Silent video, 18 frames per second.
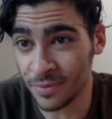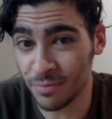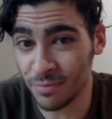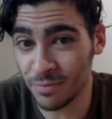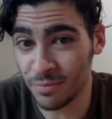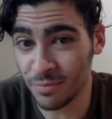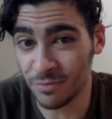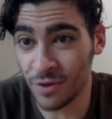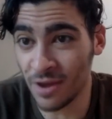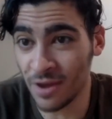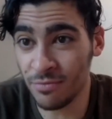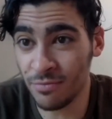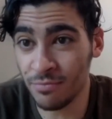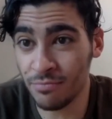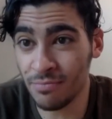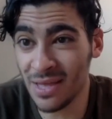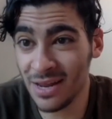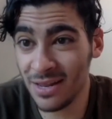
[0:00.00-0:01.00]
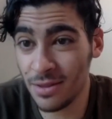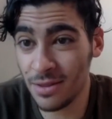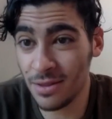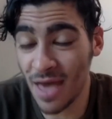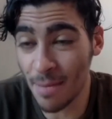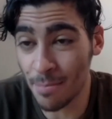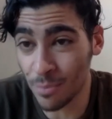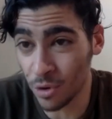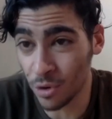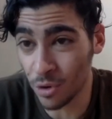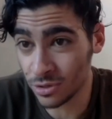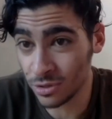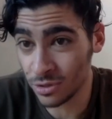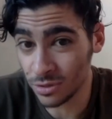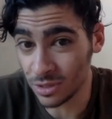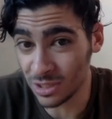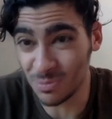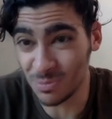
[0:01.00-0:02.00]
But for every minute in that book,
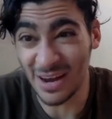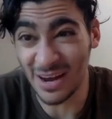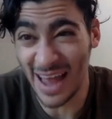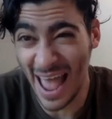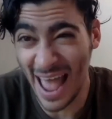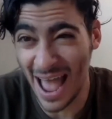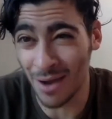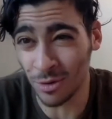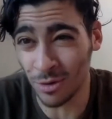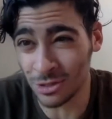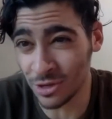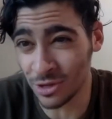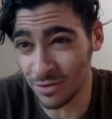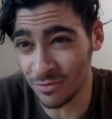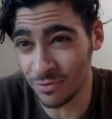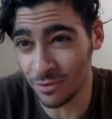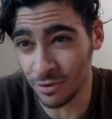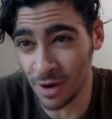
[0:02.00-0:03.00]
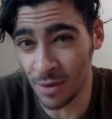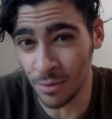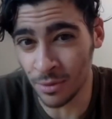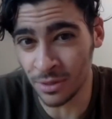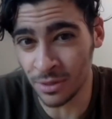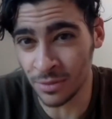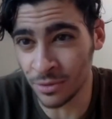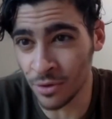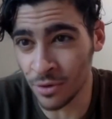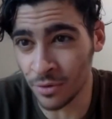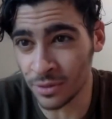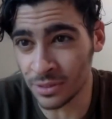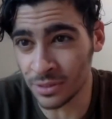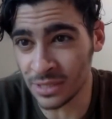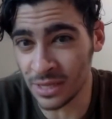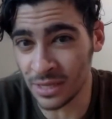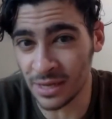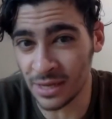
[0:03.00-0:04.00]
they spent an hour trying to figure out what they were going to
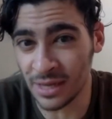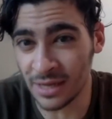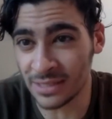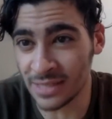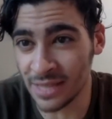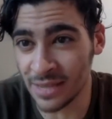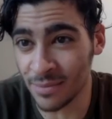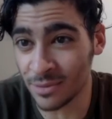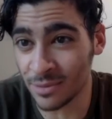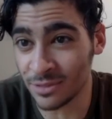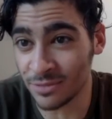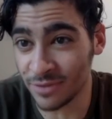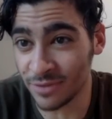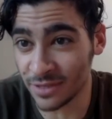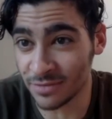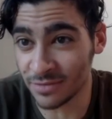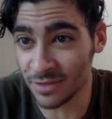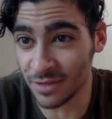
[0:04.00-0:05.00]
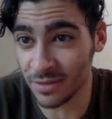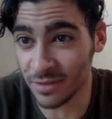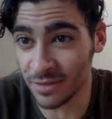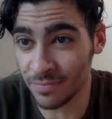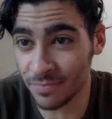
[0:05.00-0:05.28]
say and how to say it most effectively.